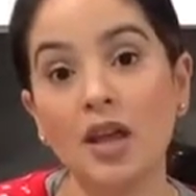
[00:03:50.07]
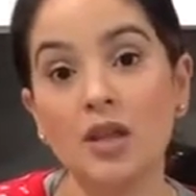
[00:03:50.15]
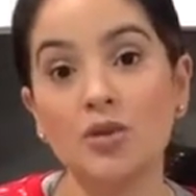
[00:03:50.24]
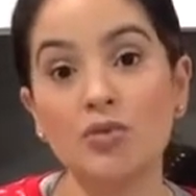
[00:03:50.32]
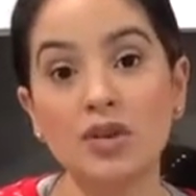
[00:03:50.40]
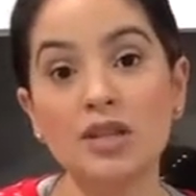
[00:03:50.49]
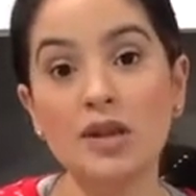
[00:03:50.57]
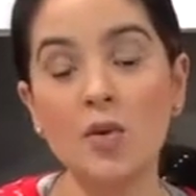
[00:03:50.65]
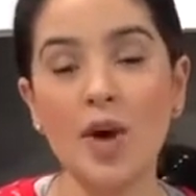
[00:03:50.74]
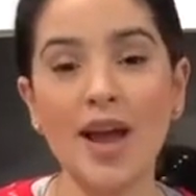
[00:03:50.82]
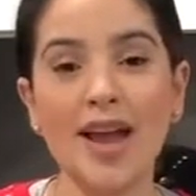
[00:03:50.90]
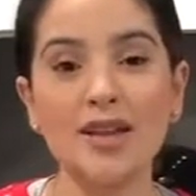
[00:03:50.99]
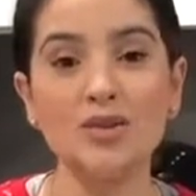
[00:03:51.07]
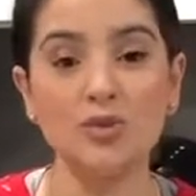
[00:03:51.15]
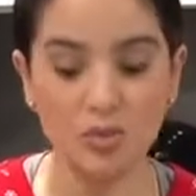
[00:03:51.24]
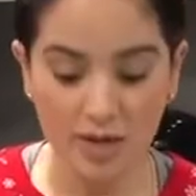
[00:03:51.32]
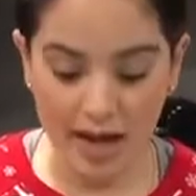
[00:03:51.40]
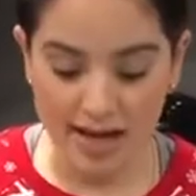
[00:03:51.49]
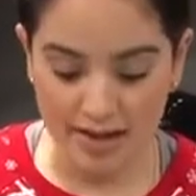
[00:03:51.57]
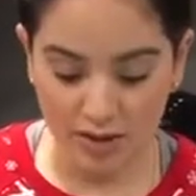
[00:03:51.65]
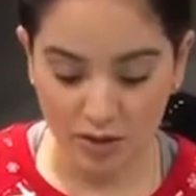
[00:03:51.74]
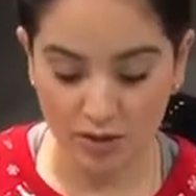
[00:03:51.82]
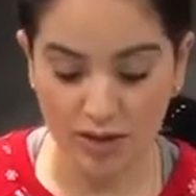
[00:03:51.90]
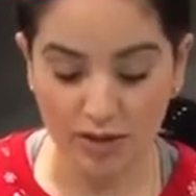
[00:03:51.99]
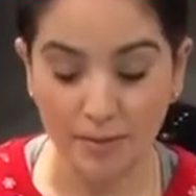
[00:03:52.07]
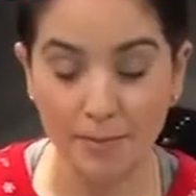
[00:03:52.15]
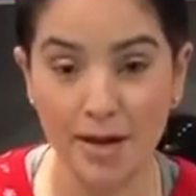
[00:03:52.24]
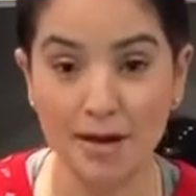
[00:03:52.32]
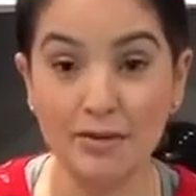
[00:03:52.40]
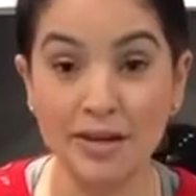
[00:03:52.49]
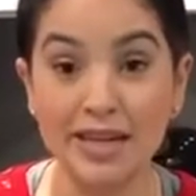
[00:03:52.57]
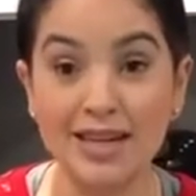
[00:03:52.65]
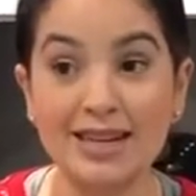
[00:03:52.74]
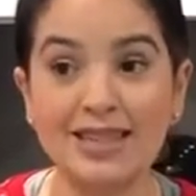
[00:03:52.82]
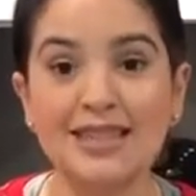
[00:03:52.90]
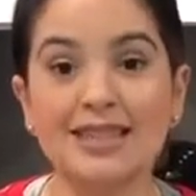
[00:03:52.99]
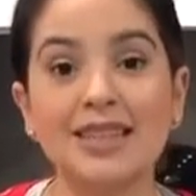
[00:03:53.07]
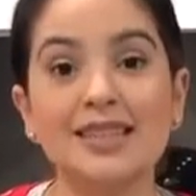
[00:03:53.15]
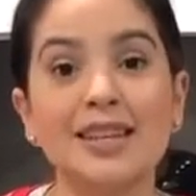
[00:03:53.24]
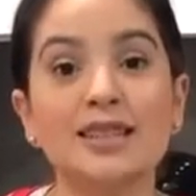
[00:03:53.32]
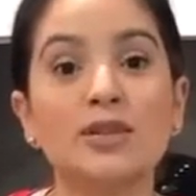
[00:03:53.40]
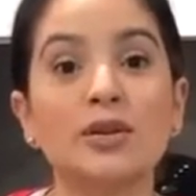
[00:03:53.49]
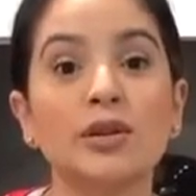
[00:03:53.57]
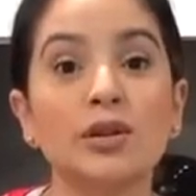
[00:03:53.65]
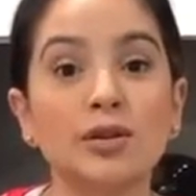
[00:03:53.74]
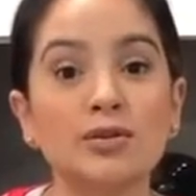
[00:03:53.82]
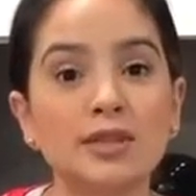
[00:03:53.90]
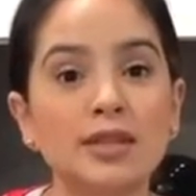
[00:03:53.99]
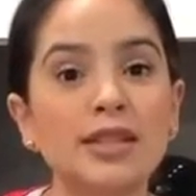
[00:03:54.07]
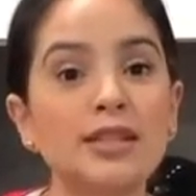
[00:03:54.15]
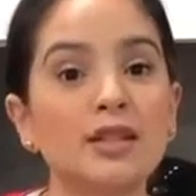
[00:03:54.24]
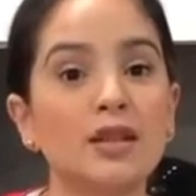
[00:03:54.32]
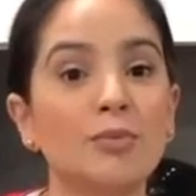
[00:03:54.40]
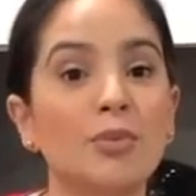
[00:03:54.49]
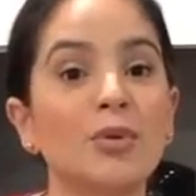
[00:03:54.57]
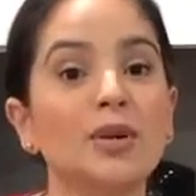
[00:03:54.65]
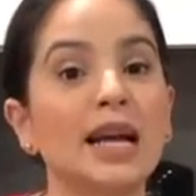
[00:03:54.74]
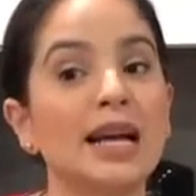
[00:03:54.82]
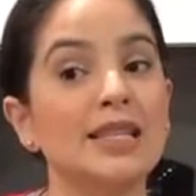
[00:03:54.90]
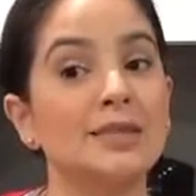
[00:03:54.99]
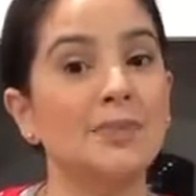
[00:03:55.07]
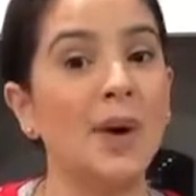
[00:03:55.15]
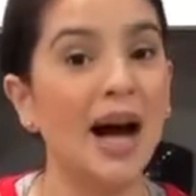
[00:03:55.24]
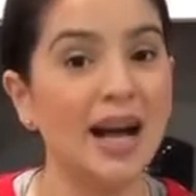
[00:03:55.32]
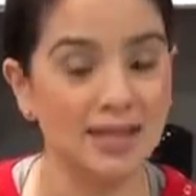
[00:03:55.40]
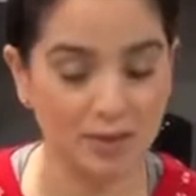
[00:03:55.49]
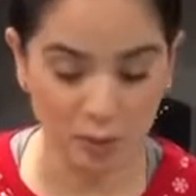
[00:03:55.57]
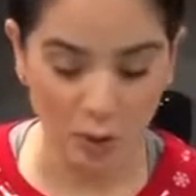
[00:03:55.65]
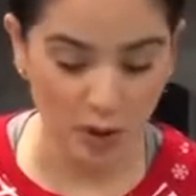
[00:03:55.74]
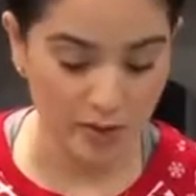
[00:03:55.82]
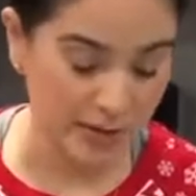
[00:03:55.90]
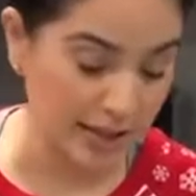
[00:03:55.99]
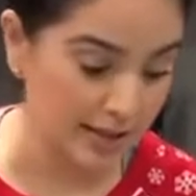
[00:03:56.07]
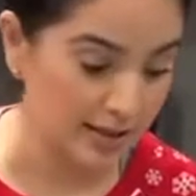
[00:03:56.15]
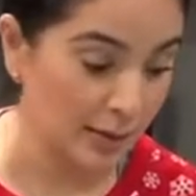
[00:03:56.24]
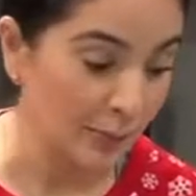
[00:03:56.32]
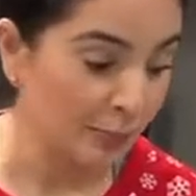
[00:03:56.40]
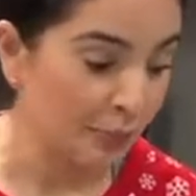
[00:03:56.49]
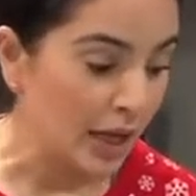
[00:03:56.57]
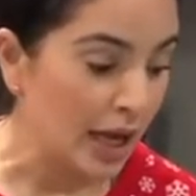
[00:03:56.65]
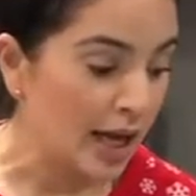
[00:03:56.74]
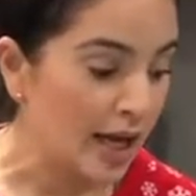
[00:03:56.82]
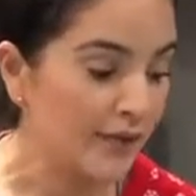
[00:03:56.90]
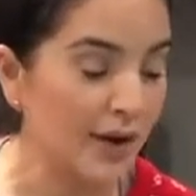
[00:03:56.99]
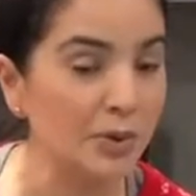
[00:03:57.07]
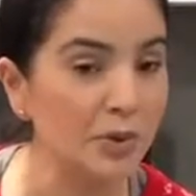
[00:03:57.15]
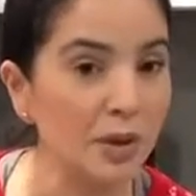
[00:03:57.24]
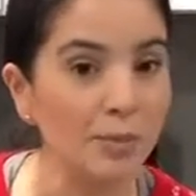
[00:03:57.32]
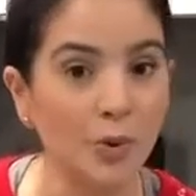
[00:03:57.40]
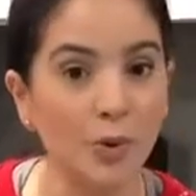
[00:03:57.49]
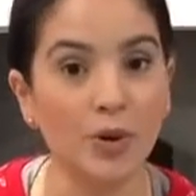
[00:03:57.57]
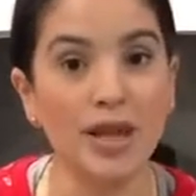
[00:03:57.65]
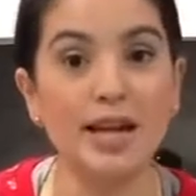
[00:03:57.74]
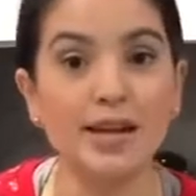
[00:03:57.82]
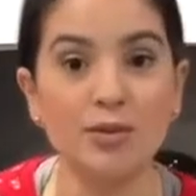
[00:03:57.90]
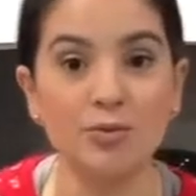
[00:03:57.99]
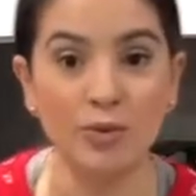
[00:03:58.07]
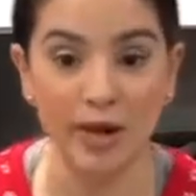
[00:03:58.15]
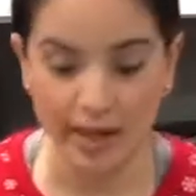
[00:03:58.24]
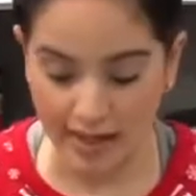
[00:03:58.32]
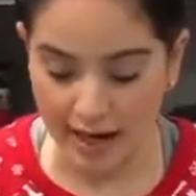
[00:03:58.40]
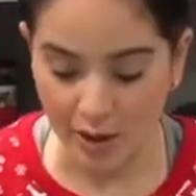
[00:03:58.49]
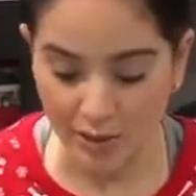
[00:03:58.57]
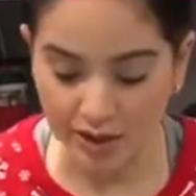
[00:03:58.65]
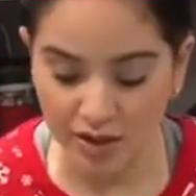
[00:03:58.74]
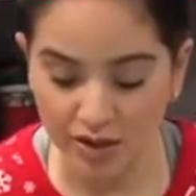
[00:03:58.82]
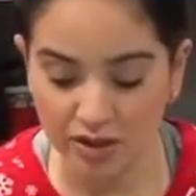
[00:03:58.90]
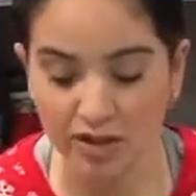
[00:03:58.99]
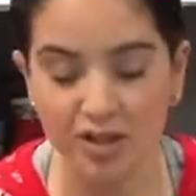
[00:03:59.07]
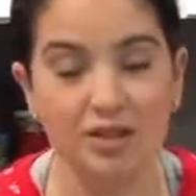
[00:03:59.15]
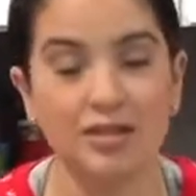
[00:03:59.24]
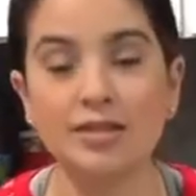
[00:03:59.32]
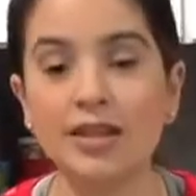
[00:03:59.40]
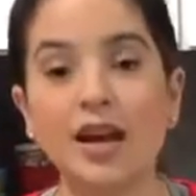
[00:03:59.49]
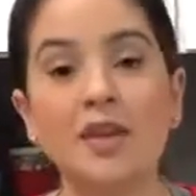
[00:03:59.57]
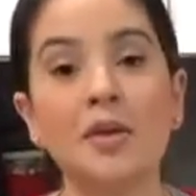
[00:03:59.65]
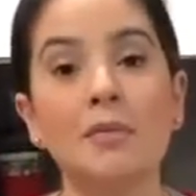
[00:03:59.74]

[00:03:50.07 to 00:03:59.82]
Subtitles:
The reason why I do that is so that the marinade sticks as closely to the pork as possible, because if I were to pour that in right now, it's just gonna sit on the